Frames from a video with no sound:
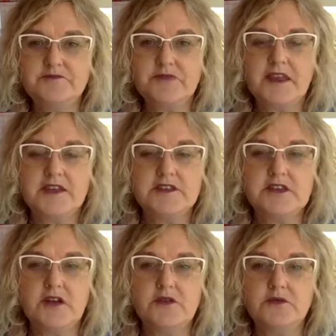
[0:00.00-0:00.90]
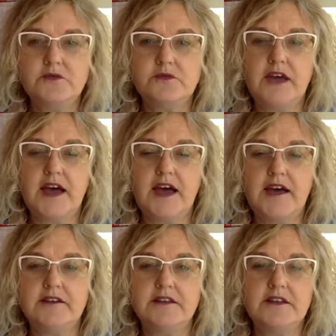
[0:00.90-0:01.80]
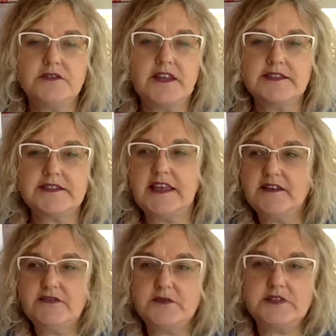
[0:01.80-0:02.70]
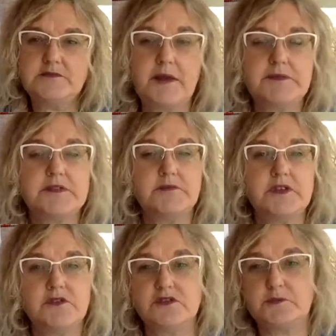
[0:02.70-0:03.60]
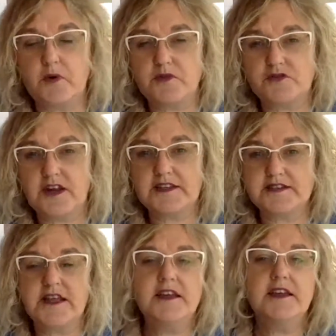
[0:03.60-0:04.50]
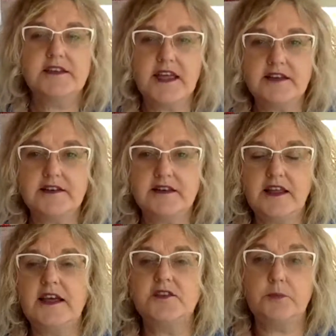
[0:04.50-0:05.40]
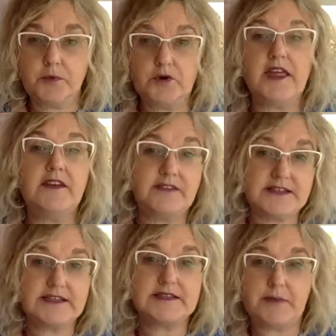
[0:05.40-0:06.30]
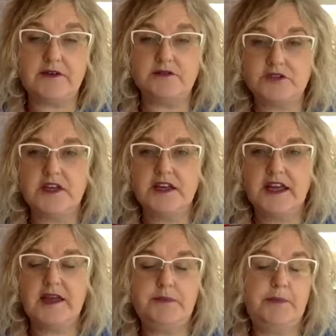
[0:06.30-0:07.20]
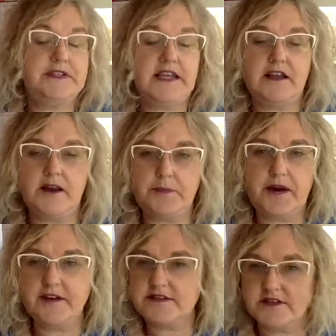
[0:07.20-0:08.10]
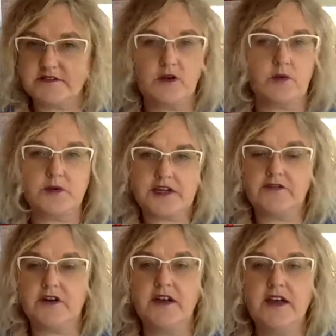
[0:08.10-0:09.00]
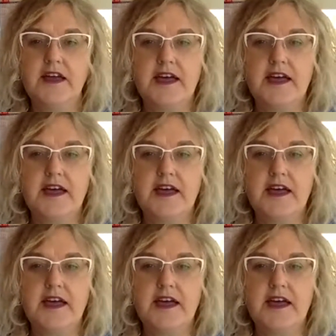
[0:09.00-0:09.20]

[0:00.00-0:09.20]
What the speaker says: So as I say, if it was maybe somebody who does portraits, then, and your book, if it is about a particular person or whatever,